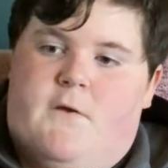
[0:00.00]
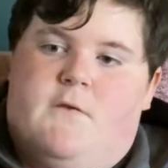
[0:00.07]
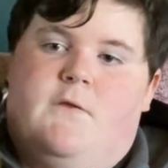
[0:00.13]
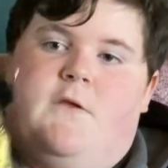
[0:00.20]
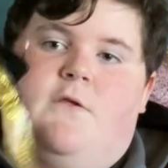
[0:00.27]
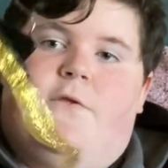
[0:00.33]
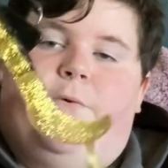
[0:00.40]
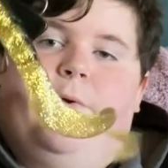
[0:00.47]

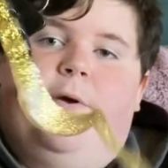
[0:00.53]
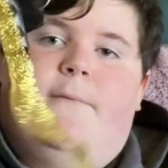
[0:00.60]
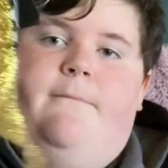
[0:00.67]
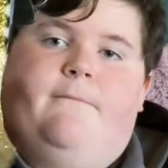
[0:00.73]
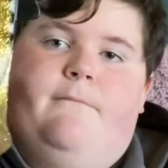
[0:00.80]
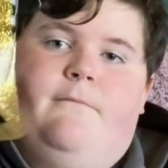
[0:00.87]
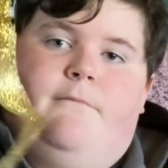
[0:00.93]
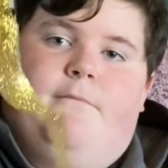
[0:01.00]
this lure.
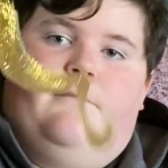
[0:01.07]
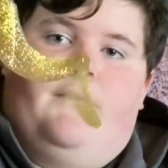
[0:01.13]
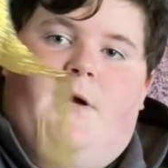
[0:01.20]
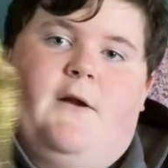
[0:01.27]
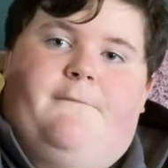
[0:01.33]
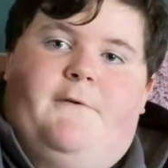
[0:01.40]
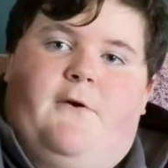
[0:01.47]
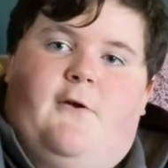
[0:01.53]

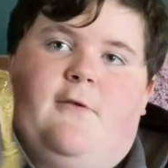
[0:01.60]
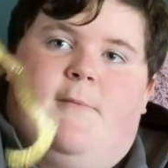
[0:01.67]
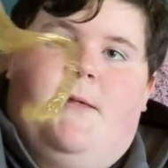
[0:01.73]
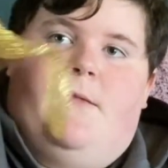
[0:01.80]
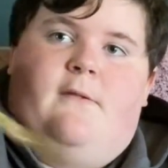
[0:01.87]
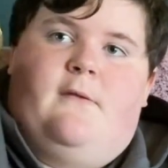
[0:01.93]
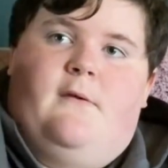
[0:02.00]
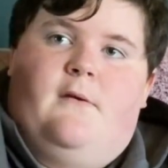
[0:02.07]
Got it for
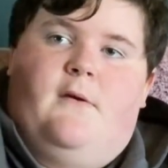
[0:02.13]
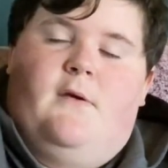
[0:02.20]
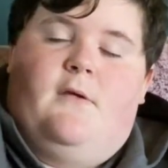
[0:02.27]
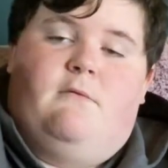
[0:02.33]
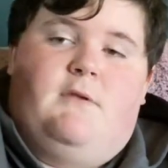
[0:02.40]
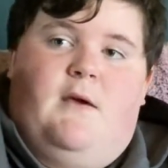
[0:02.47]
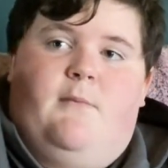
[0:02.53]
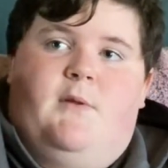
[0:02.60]
Christmas.
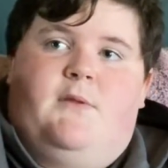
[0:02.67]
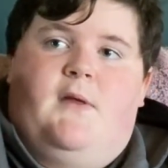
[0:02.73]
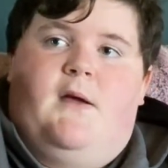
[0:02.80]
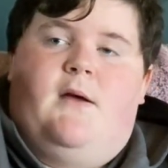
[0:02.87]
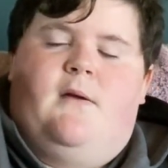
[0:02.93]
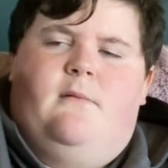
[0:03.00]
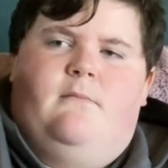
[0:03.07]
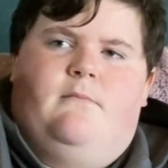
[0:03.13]
Same with
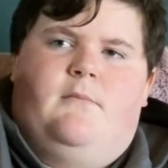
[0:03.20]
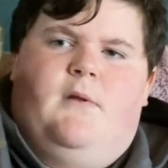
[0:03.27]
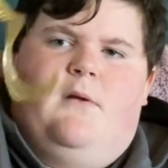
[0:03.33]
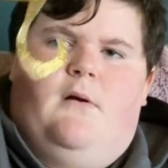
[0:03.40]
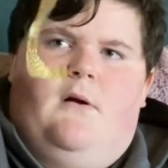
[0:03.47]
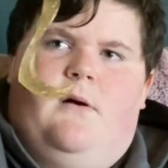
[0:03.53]
that. Um,